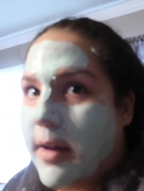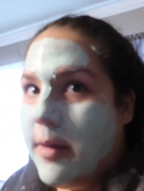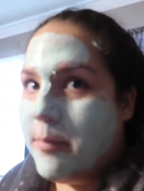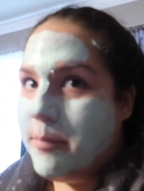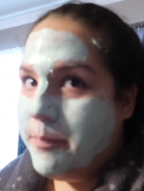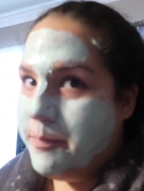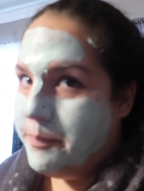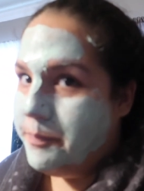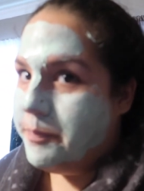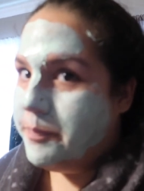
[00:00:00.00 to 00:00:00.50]

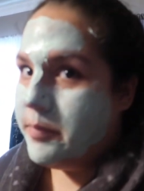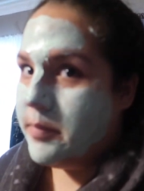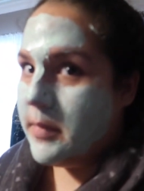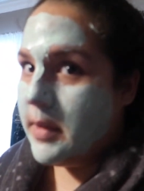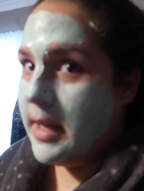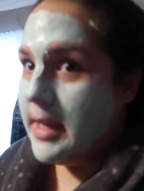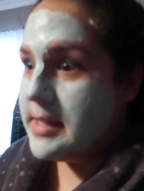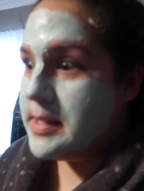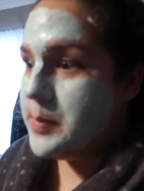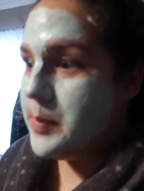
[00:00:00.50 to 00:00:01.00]
um, Mommy,
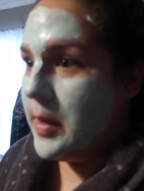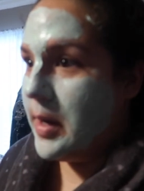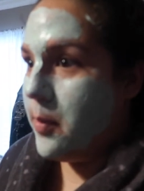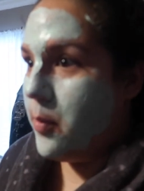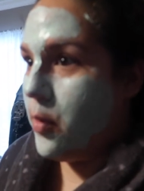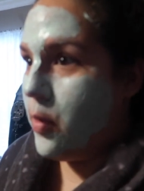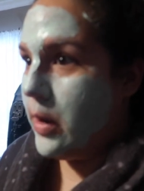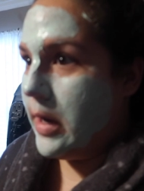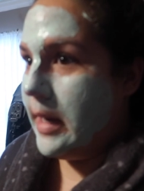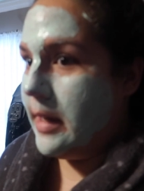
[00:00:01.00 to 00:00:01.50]
it's been a
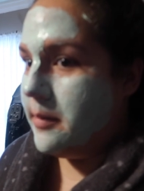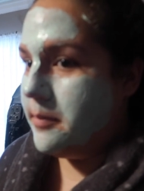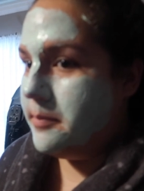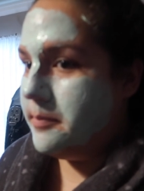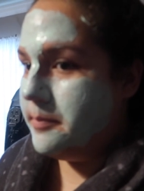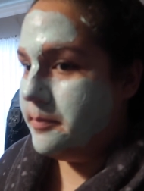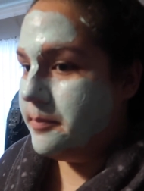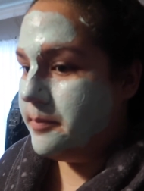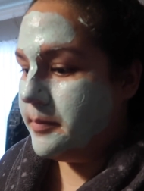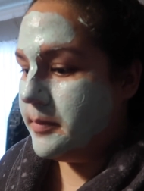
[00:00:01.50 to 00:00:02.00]
morning.
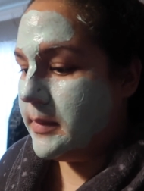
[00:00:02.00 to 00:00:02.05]
Going?